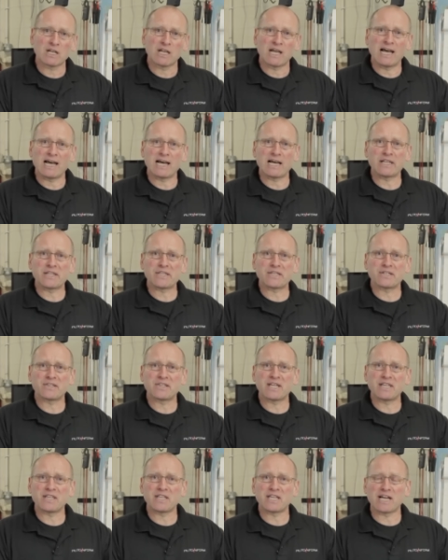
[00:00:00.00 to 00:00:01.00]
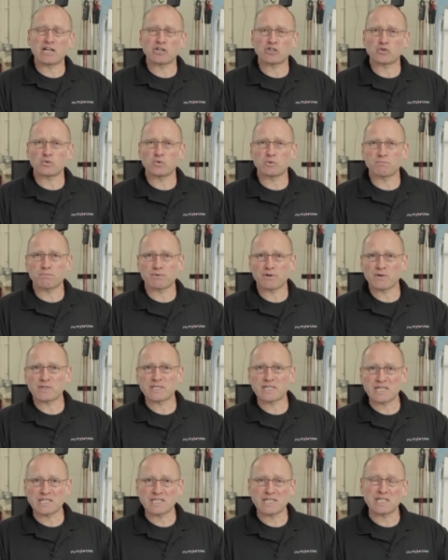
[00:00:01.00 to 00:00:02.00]
and then the actual
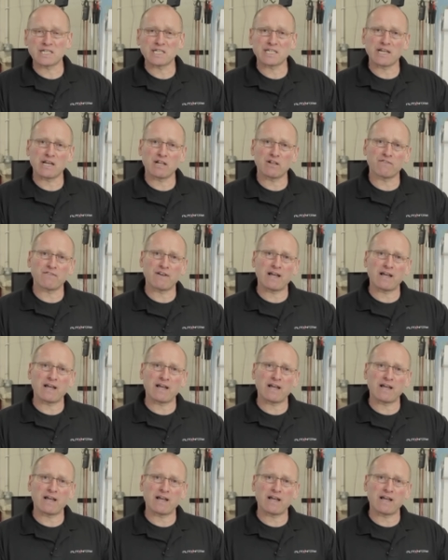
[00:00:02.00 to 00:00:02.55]
process itself.